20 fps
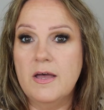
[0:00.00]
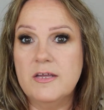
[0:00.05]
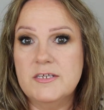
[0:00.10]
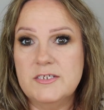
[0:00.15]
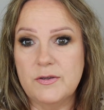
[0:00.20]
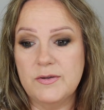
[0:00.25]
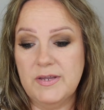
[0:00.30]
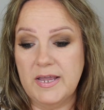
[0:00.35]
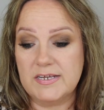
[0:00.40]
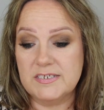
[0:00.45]

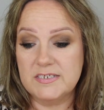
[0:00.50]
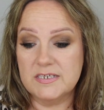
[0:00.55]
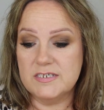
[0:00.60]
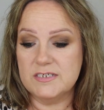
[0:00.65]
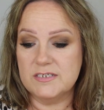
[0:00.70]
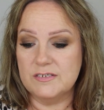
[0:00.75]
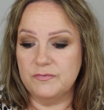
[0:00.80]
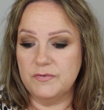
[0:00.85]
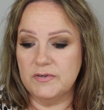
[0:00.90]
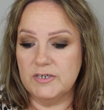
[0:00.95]
So yes,
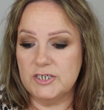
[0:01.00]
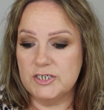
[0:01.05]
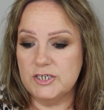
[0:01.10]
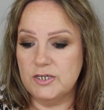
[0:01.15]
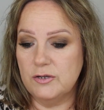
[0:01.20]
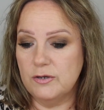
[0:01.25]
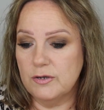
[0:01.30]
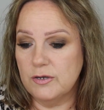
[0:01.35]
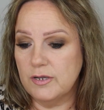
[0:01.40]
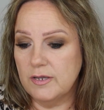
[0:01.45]
this is the finished
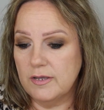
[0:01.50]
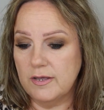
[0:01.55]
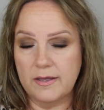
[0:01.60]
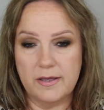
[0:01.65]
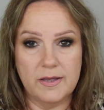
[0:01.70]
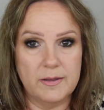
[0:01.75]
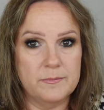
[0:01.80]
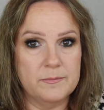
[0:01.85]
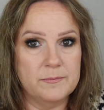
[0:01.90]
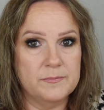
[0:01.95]
look.
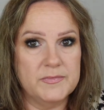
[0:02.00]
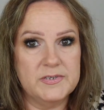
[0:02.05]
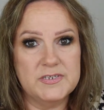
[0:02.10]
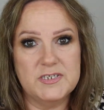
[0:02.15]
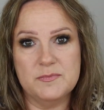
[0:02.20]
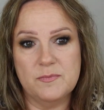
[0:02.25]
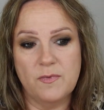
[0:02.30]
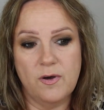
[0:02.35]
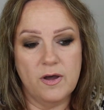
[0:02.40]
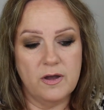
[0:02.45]
Um,
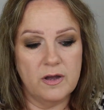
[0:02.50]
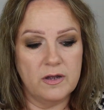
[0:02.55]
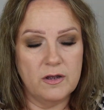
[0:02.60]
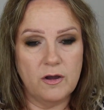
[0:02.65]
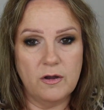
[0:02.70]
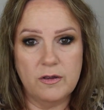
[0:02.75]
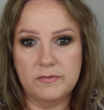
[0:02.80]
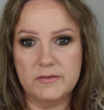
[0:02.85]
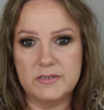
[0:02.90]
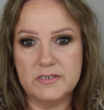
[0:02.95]
this is my,
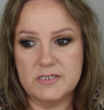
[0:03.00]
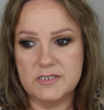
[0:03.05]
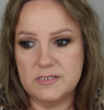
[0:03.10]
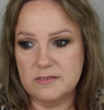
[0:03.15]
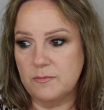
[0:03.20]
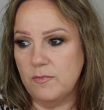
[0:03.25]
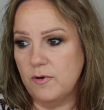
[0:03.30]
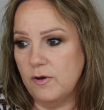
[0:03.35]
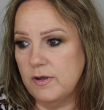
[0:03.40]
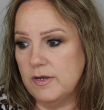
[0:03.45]
I, I, this
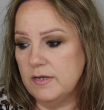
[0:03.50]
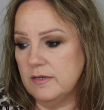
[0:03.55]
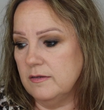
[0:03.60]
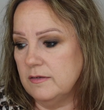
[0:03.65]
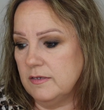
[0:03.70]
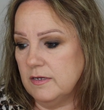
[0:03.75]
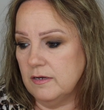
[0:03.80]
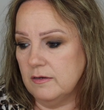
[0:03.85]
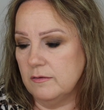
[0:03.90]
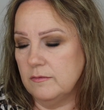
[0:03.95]
is my,
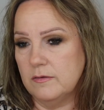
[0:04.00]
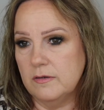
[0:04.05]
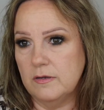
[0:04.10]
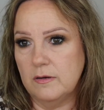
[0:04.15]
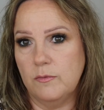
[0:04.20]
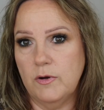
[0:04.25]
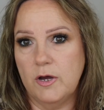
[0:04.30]
you know,